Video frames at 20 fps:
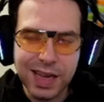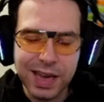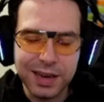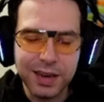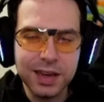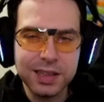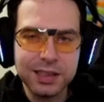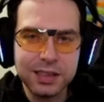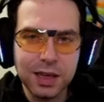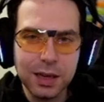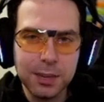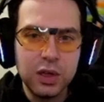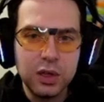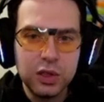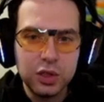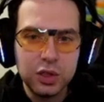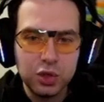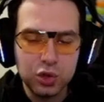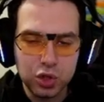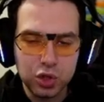item,
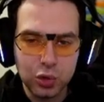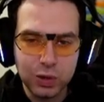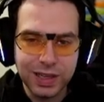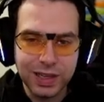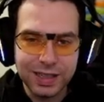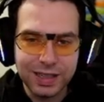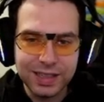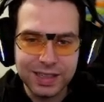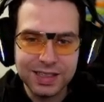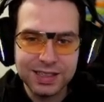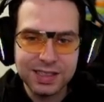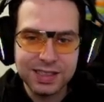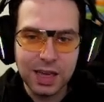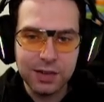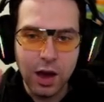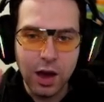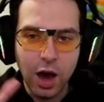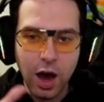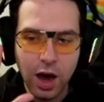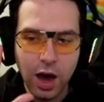you should at least
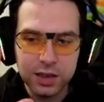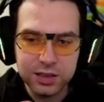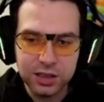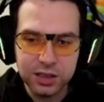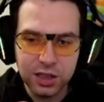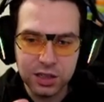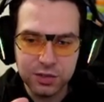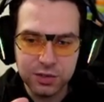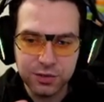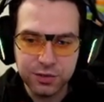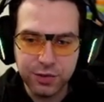have 100